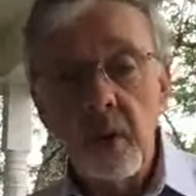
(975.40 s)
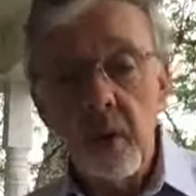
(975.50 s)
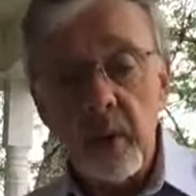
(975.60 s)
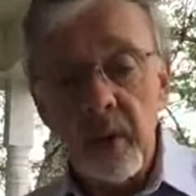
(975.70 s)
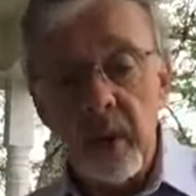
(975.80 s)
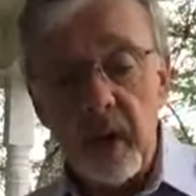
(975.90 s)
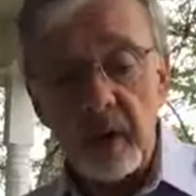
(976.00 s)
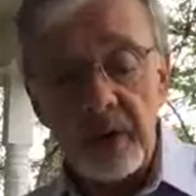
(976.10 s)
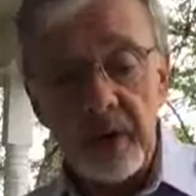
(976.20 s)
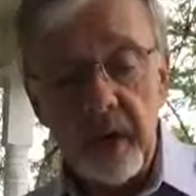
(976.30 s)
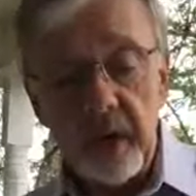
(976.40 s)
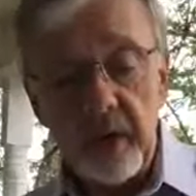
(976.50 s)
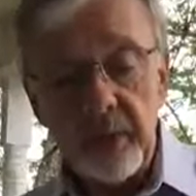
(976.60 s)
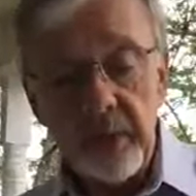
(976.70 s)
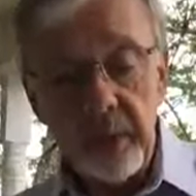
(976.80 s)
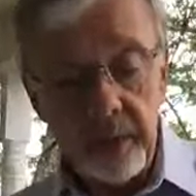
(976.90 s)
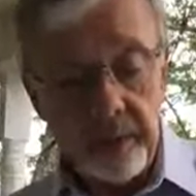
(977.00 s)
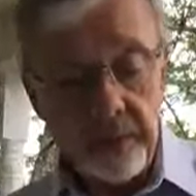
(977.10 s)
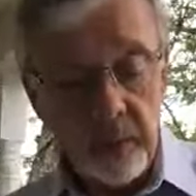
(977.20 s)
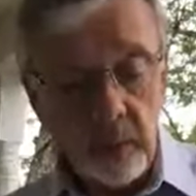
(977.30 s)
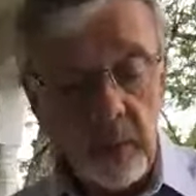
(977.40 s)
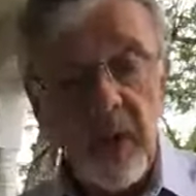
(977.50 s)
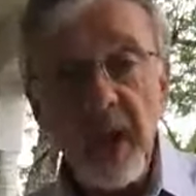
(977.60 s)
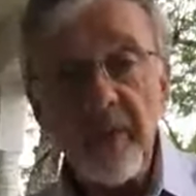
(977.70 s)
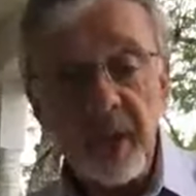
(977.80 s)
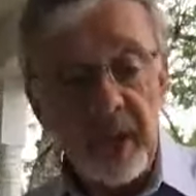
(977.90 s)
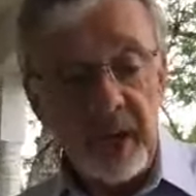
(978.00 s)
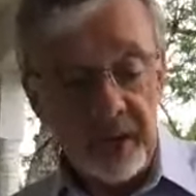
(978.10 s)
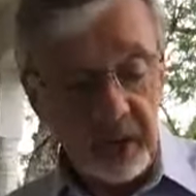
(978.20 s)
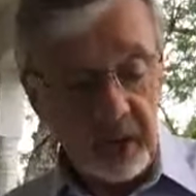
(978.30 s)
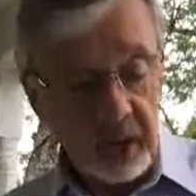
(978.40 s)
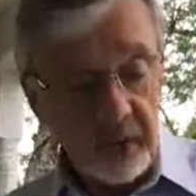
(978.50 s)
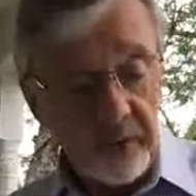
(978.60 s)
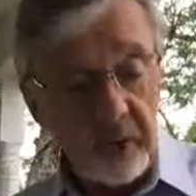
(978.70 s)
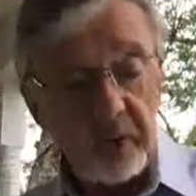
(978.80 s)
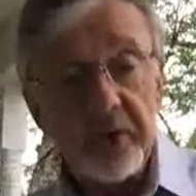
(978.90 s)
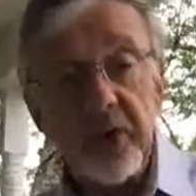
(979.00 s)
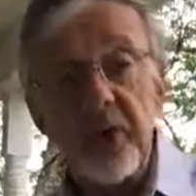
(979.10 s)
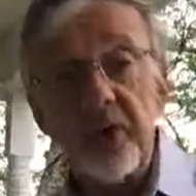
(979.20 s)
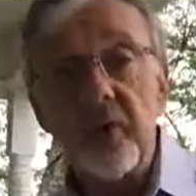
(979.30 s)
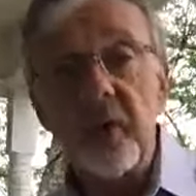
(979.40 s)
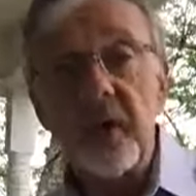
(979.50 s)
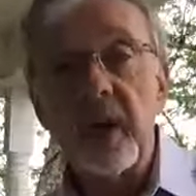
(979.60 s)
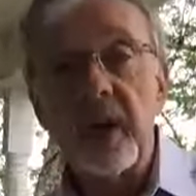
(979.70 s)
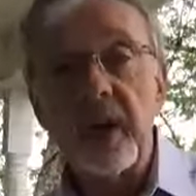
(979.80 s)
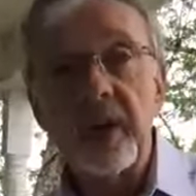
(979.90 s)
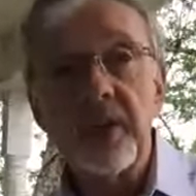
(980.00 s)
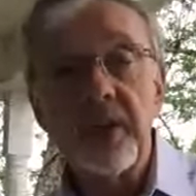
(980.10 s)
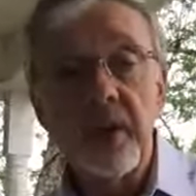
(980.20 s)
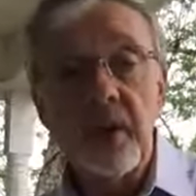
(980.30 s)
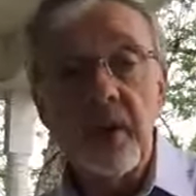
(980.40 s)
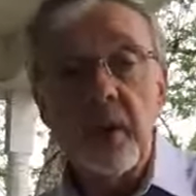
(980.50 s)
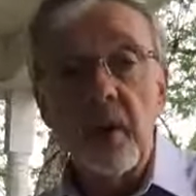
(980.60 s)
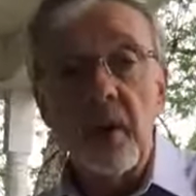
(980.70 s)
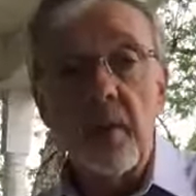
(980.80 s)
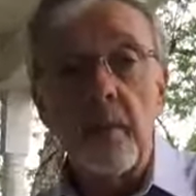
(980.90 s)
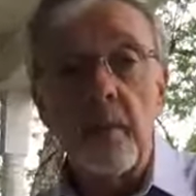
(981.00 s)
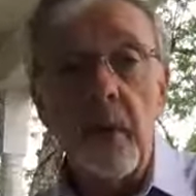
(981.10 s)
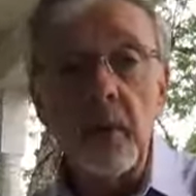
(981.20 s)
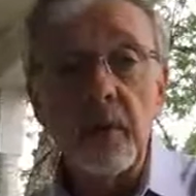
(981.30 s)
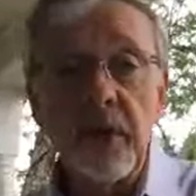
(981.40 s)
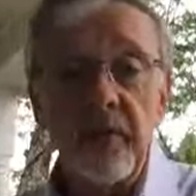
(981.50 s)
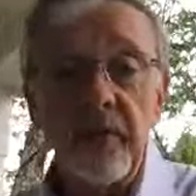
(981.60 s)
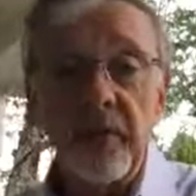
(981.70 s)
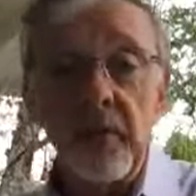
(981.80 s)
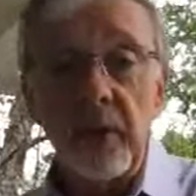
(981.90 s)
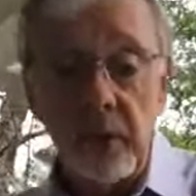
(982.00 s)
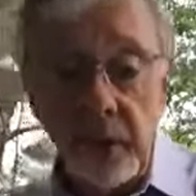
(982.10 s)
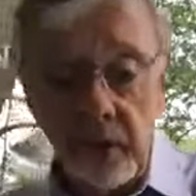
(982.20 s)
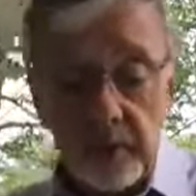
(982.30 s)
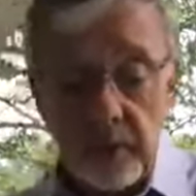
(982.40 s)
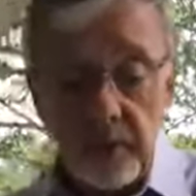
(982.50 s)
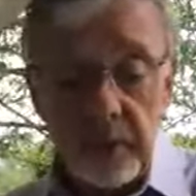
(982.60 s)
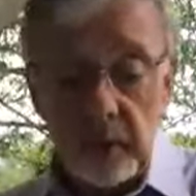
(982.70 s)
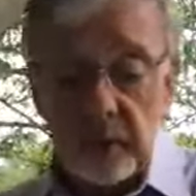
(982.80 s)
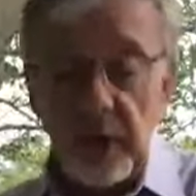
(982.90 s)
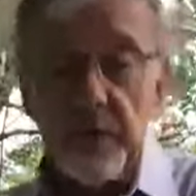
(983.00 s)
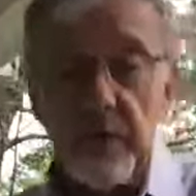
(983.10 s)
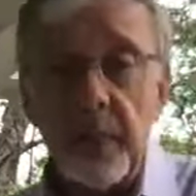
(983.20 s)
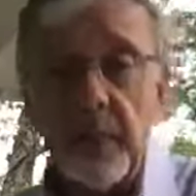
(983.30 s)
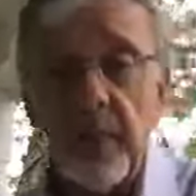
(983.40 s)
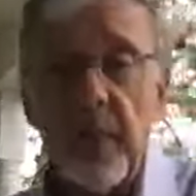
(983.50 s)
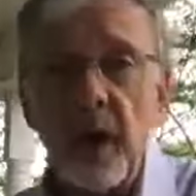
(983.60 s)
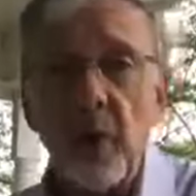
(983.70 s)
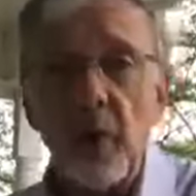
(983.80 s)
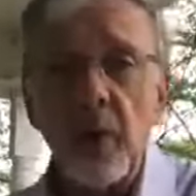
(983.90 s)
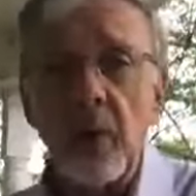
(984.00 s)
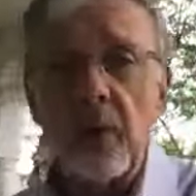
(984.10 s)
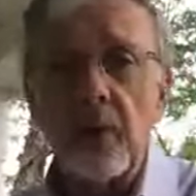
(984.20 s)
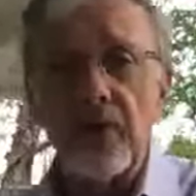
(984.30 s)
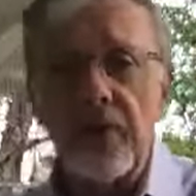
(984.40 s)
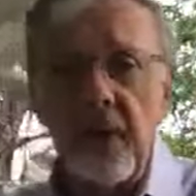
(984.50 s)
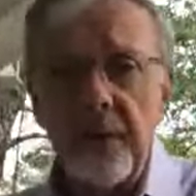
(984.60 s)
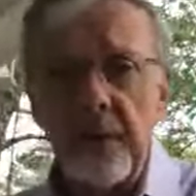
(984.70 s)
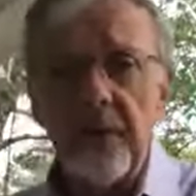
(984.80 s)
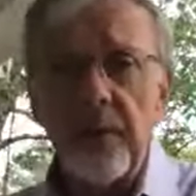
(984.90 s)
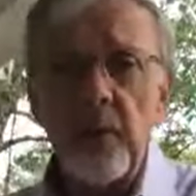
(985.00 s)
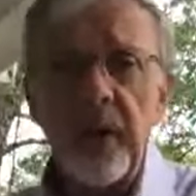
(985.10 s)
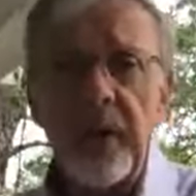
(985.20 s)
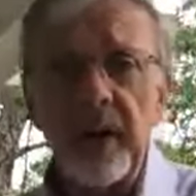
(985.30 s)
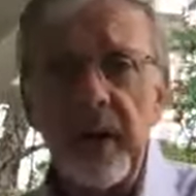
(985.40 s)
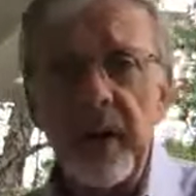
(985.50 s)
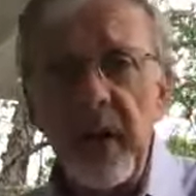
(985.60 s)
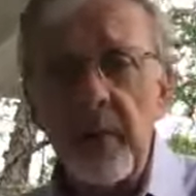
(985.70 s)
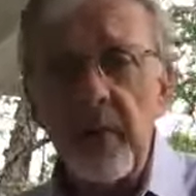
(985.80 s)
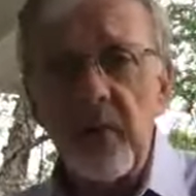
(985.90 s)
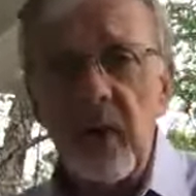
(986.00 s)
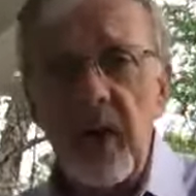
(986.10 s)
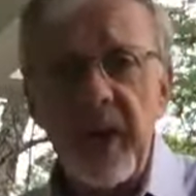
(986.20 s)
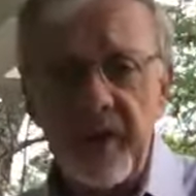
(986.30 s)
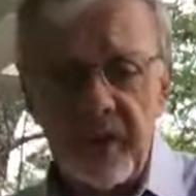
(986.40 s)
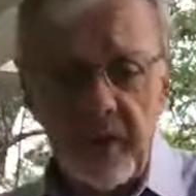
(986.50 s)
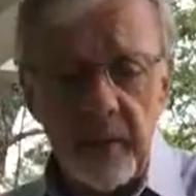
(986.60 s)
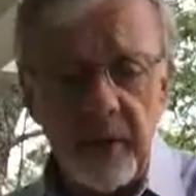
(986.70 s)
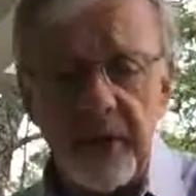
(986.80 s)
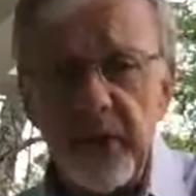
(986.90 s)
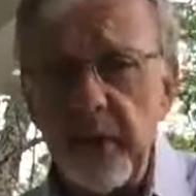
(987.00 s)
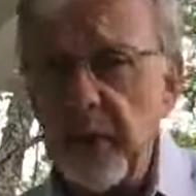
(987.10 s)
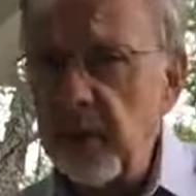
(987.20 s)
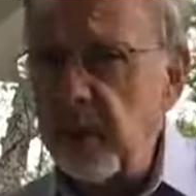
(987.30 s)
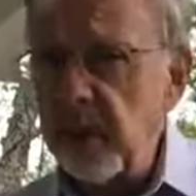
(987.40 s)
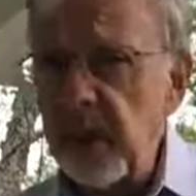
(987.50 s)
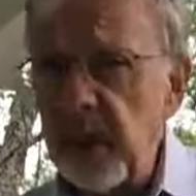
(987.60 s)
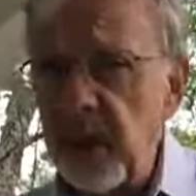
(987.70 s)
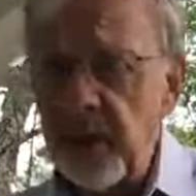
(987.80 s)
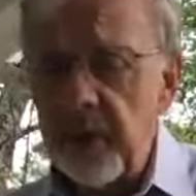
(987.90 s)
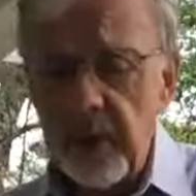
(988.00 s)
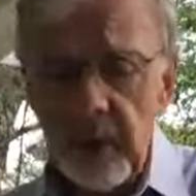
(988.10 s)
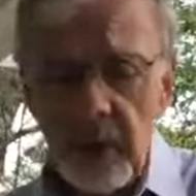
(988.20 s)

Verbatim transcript: within ourselves. We have it easy in the first century, at least most of us do. There are some people in our world who suffer for wearing the name of Christ. Some have suffered to death.